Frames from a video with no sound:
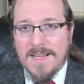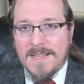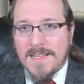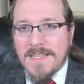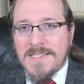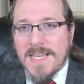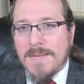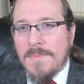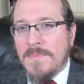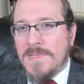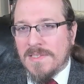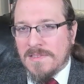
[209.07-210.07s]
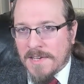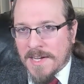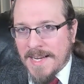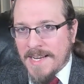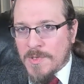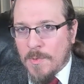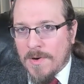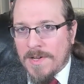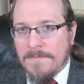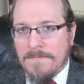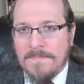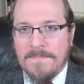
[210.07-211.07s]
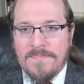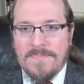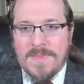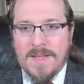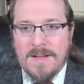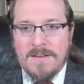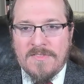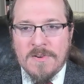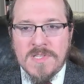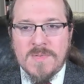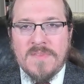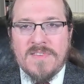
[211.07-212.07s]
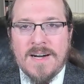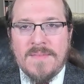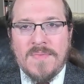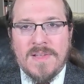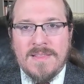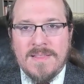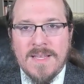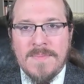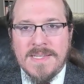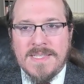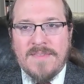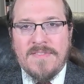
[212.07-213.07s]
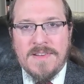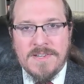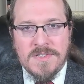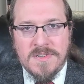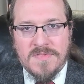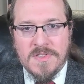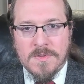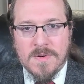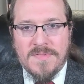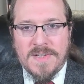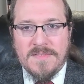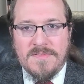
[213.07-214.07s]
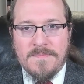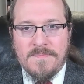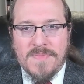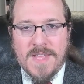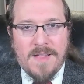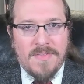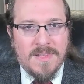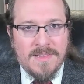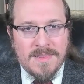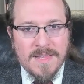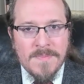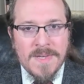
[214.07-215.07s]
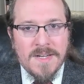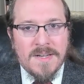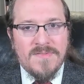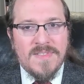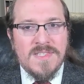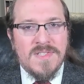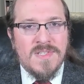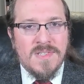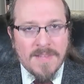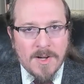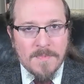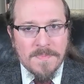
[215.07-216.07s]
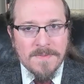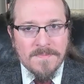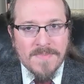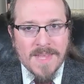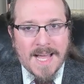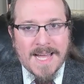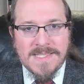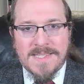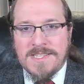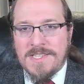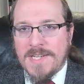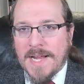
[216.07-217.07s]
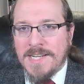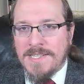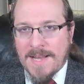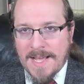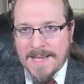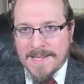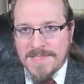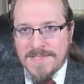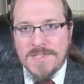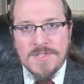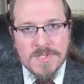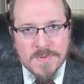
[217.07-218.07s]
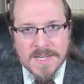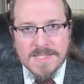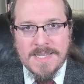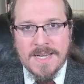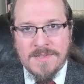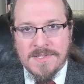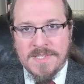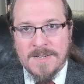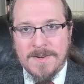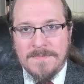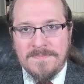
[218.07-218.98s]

Let's take a moment to look at each one. First, we've got the limit definition of the derivative, the limit of the slope as the change in x shrinks down to 0.